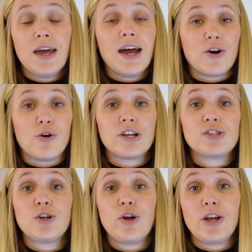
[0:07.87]
According
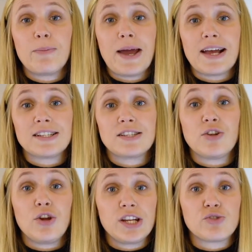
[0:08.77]
to Learning Bank's
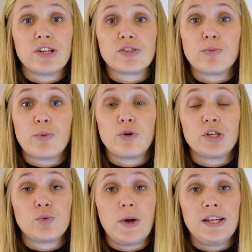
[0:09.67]
Learning Trends Report
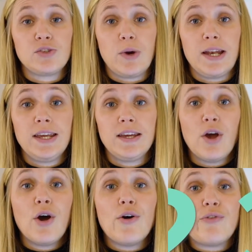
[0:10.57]
2020,
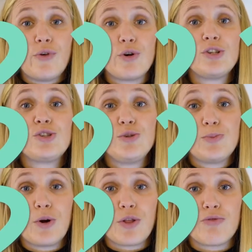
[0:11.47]

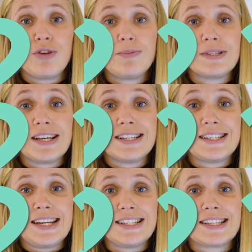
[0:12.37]
42.3%
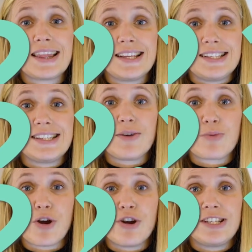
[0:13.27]
states that this is their
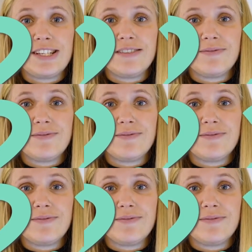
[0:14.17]
priority.